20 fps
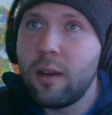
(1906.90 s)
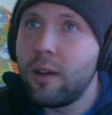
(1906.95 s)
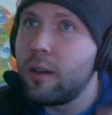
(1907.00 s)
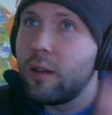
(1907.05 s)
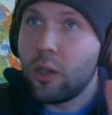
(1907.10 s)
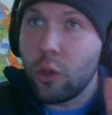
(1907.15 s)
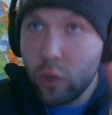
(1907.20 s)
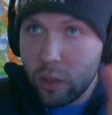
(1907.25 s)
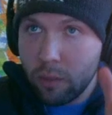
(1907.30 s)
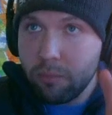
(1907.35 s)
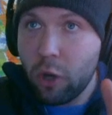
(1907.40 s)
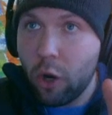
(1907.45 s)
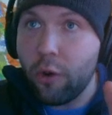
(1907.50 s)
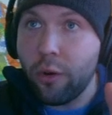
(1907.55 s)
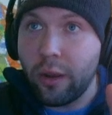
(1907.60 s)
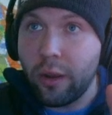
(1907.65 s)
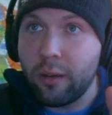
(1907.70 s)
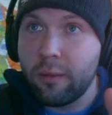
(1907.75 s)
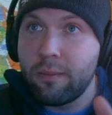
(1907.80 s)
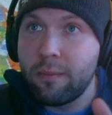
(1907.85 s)
Do some
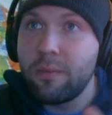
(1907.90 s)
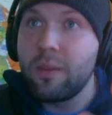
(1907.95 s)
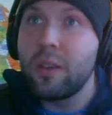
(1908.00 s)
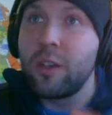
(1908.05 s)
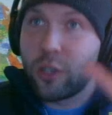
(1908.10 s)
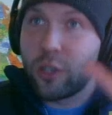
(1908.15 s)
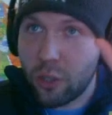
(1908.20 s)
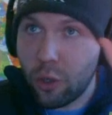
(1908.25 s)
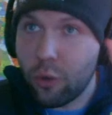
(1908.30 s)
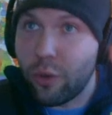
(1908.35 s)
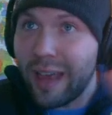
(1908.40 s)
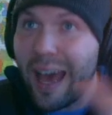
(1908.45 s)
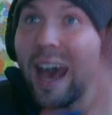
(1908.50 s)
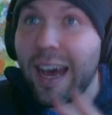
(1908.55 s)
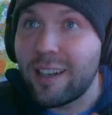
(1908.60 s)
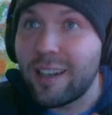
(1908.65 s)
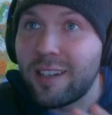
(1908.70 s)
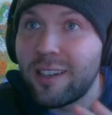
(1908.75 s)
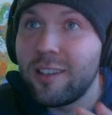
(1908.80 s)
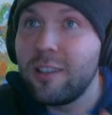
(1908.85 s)
coding so
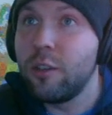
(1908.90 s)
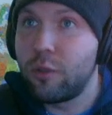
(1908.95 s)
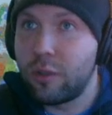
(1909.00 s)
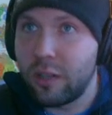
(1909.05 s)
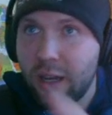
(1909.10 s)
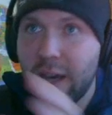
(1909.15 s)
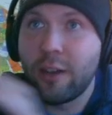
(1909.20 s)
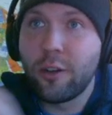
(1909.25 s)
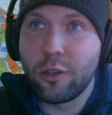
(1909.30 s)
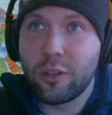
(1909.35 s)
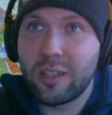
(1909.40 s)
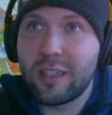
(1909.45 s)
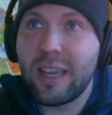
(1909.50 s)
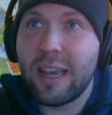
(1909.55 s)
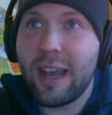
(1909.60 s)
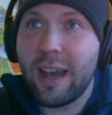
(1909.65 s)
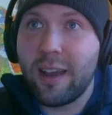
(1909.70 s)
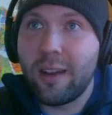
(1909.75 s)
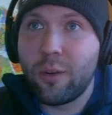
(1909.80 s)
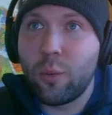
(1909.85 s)
that you can
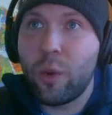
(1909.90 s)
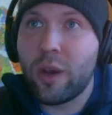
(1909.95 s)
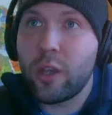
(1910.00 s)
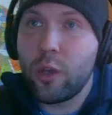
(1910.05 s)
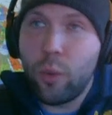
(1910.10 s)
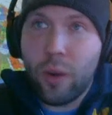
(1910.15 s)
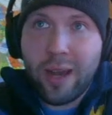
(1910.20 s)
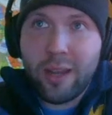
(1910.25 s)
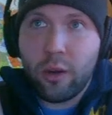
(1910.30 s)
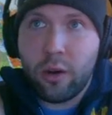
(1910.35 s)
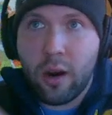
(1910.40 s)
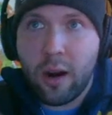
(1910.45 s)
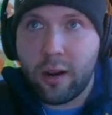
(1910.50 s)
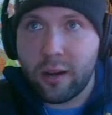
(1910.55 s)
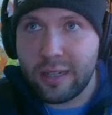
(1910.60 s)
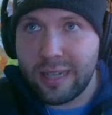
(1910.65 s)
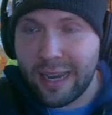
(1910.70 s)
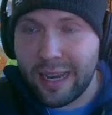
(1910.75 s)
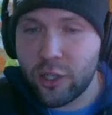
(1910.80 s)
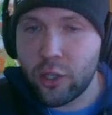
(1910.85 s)
understand what you want your
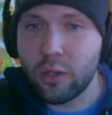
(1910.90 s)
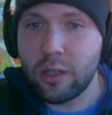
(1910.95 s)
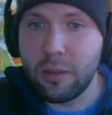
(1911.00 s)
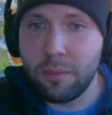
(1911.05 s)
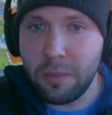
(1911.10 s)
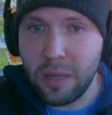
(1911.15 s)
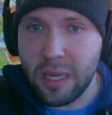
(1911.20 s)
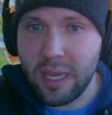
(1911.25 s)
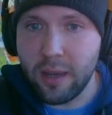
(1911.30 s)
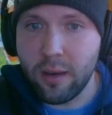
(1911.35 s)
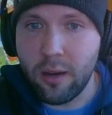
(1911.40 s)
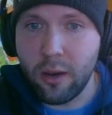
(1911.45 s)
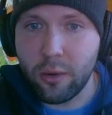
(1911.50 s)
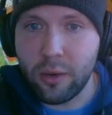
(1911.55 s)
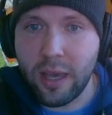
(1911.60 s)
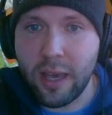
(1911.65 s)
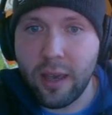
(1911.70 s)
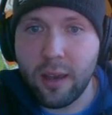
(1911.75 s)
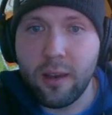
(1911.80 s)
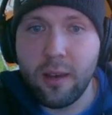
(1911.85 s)
architecture to be.
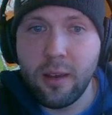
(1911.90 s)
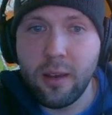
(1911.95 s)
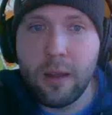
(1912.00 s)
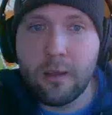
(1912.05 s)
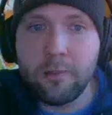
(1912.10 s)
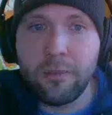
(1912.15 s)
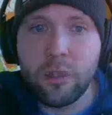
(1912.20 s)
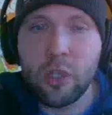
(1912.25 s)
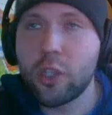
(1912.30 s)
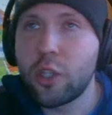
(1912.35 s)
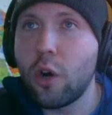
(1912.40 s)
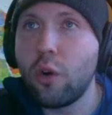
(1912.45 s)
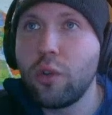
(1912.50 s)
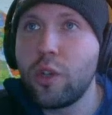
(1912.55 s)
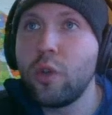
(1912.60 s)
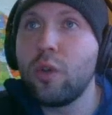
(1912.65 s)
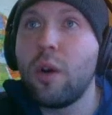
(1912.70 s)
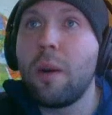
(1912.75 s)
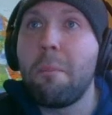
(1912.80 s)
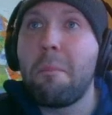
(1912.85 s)
Okay, just don't
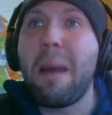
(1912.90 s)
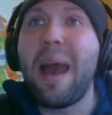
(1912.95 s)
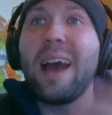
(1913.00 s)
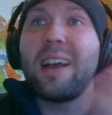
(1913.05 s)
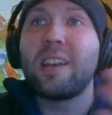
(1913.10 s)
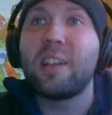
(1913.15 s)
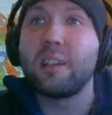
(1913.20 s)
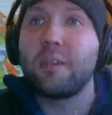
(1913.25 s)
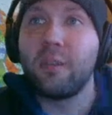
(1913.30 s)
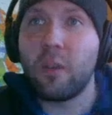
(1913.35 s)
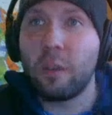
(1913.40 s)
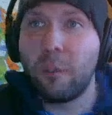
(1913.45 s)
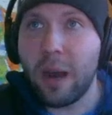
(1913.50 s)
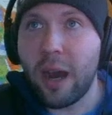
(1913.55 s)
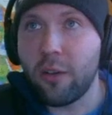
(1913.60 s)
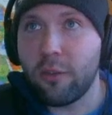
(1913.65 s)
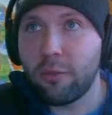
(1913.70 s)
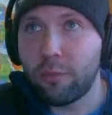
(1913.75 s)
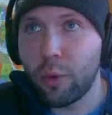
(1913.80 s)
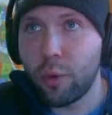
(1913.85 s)
do a massive amount
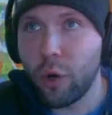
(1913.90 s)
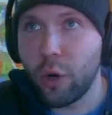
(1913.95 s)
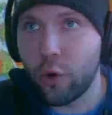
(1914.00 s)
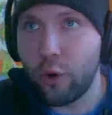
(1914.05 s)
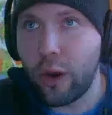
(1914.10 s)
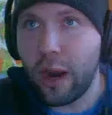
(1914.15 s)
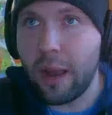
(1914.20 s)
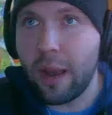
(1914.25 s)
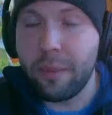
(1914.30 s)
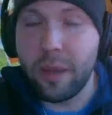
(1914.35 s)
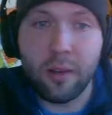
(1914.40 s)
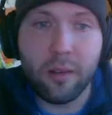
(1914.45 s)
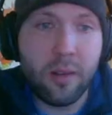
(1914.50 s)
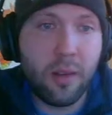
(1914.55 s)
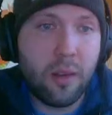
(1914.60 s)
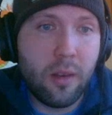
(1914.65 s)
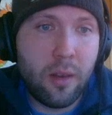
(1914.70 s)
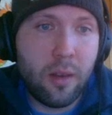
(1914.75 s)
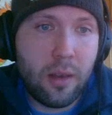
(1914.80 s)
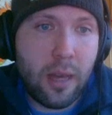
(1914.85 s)
of programming.
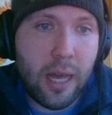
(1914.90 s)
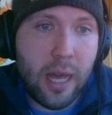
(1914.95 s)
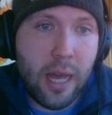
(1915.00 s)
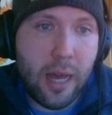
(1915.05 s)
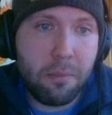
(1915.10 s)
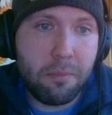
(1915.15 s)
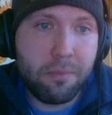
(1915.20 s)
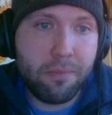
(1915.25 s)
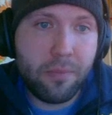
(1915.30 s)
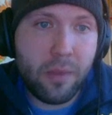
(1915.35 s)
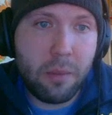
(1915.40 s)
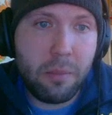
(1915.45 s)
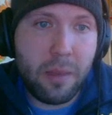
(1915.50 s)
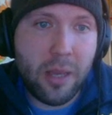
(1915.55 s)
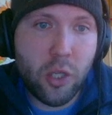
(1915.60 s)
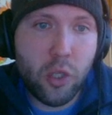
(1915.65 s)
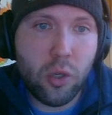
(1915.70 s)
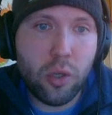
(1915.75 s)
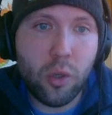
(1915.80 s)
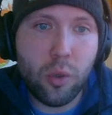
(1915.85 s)
Um, make
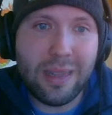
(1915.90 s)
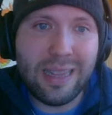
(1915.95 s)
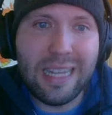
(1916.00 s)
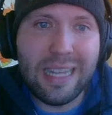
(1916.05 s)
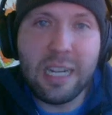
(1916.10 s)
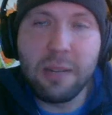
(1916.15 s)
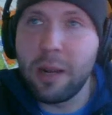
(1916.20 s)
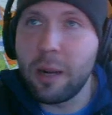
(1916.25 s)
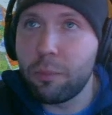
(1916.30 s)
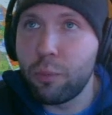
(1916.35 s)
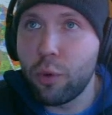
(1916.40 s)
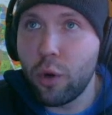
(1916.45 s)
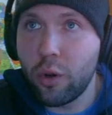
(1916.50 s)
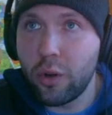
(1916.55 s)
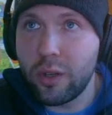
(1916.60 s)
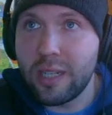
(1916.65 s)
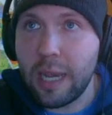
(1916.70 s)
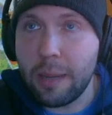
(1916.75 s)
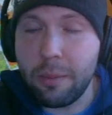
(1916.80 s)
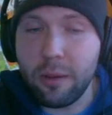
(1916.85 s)
sure you do a little bit of
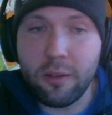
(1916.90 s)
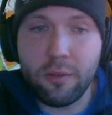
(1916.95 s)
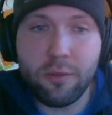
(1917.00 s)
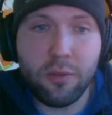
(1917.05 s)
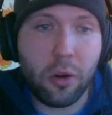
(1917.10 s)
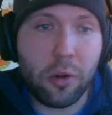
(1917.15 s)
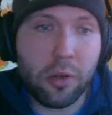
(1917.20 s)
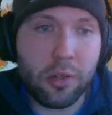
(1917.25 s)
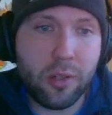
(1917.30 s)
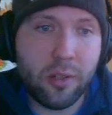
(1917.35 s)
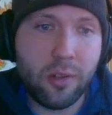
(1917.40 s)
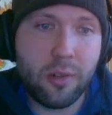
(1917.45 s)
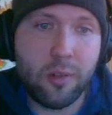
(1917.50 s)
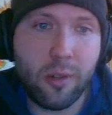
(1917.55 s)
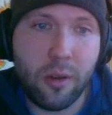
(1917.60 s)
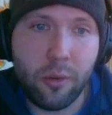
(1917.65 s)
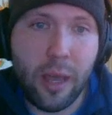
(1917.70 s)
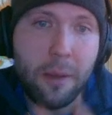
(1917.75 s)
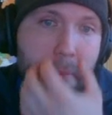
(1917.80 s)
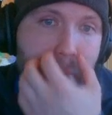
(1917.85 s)
prototyping first.
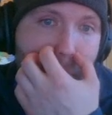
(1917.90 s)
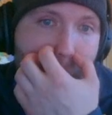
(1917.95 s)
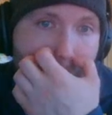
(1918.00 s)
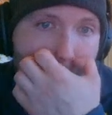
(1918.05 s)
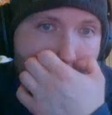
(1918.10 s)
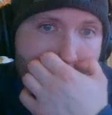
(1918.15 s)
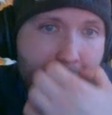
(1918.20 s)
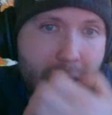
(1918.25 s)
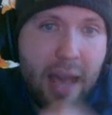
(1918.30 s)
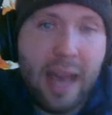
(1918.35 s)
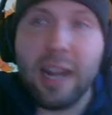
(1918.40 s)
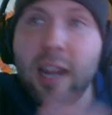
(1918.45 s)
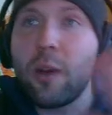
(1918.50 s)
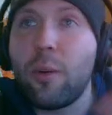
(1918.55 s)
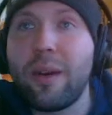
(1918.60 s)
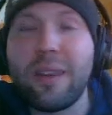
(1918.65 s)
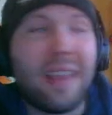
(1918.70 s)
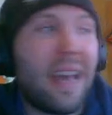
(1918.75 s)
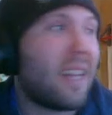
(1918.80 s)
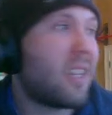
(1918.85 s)
Okay.
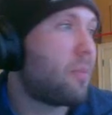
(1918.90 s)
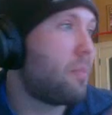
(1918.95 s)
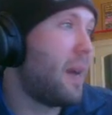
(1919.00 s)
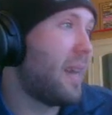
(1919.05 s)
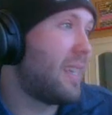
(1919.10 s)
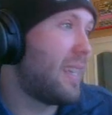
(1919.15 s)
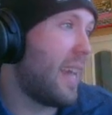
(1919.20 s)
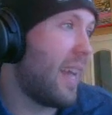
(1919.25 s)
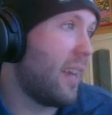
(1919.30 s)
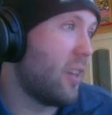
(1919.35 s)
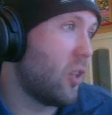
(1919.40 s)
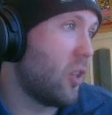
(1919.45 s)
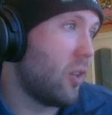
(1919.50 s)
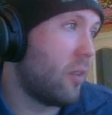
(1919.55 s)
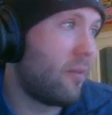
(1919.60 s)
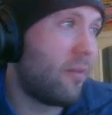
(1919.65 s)
Anyway, that's my tangent.